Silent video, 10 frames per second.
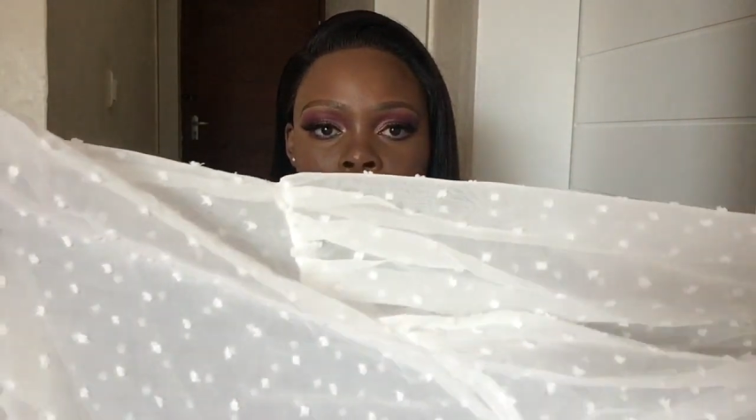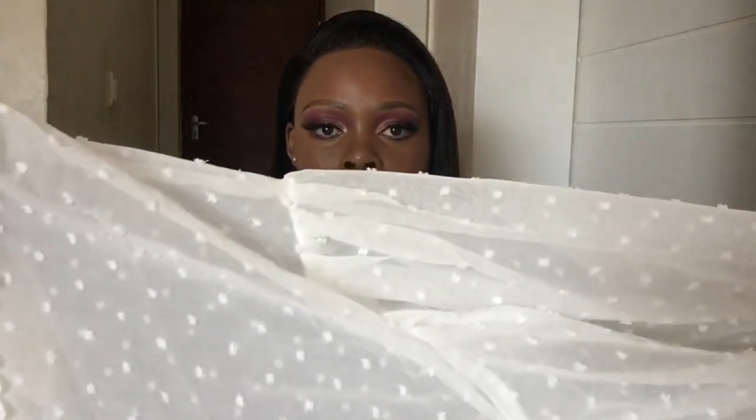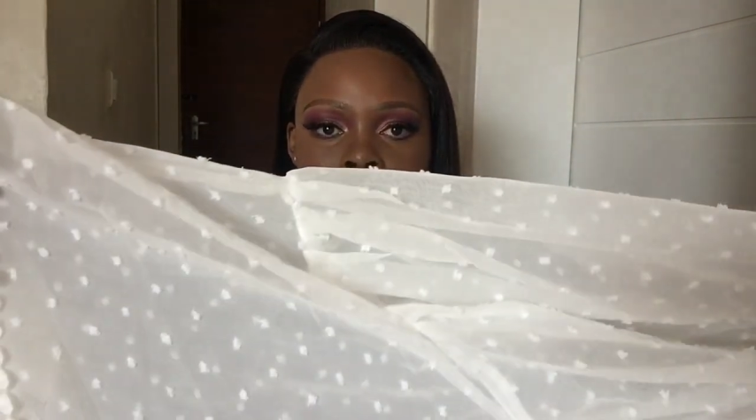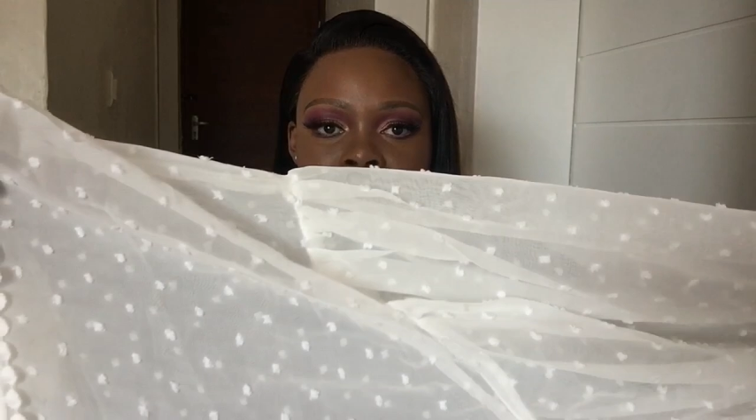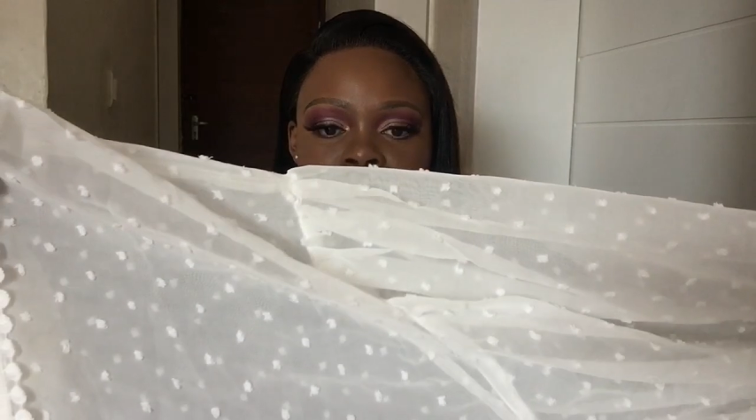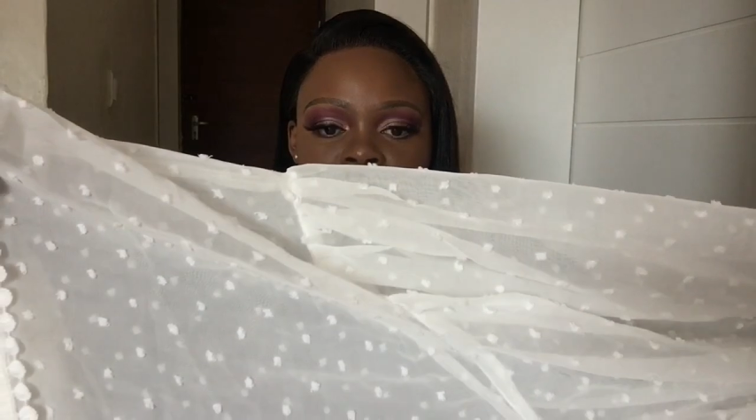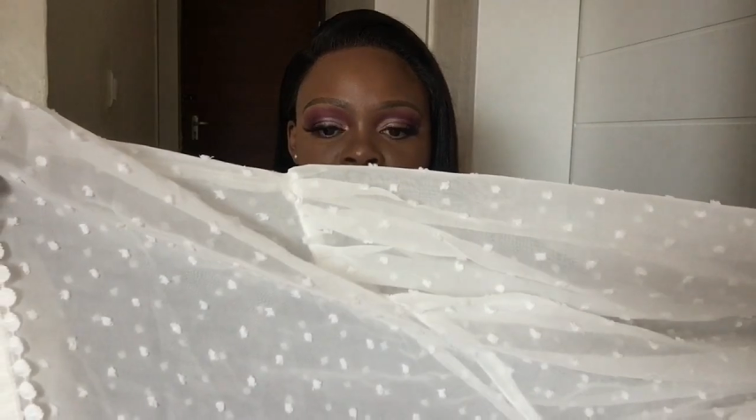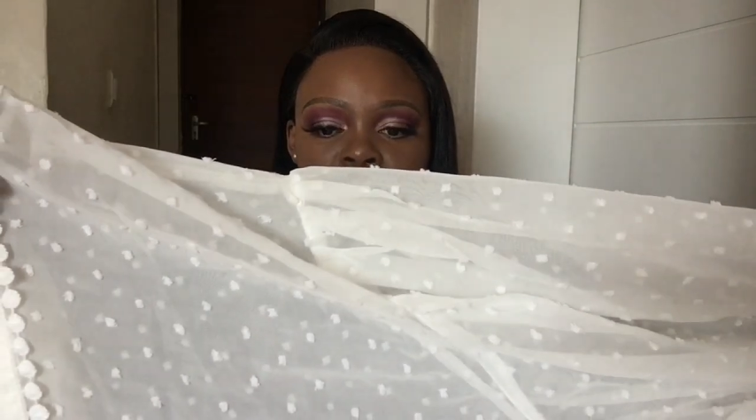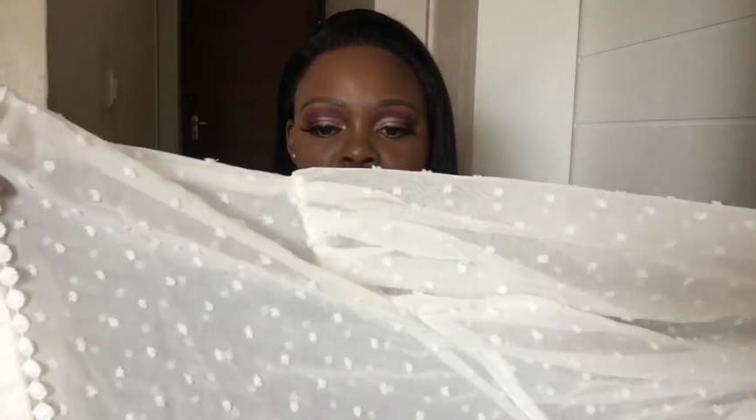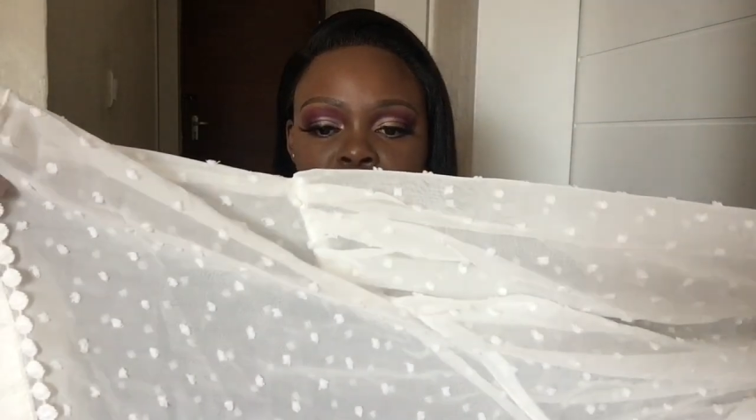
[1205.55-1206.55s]

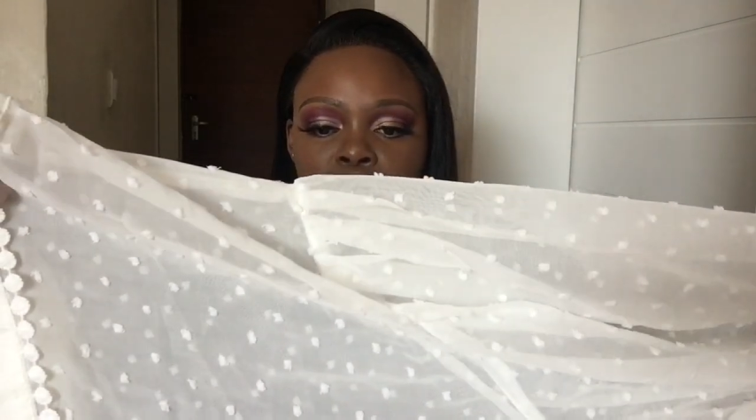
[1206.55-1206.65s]
mesh